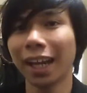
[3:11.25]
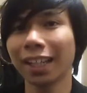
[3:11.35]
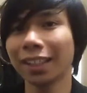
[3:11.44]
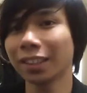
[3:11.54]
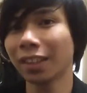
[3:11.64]

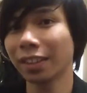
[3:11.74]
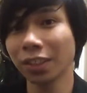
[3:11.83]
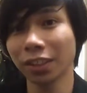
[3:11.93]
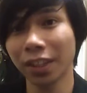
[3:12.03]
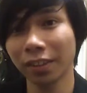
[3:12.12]
And it's not
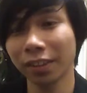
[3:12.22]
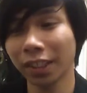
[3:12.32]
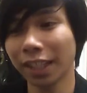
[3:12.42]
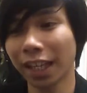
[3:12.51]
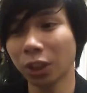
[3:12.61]

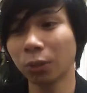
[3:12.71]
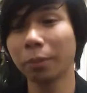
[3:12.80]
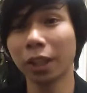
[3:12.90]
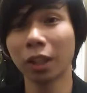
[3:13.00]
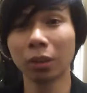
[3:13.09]
necessarily that you will
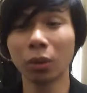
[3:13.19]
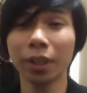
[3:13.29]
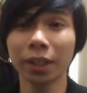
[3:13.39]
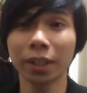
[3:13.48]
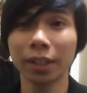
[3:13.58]
become a
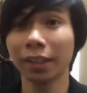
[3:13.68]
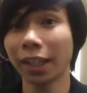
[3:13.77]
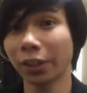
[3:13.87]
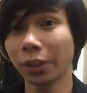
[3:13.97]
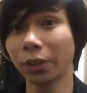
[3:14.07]
lawyer
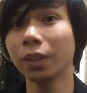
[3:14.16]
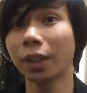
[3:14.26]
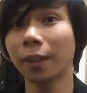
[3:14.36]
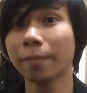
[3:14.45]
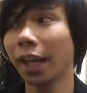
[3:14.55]
like Yuna.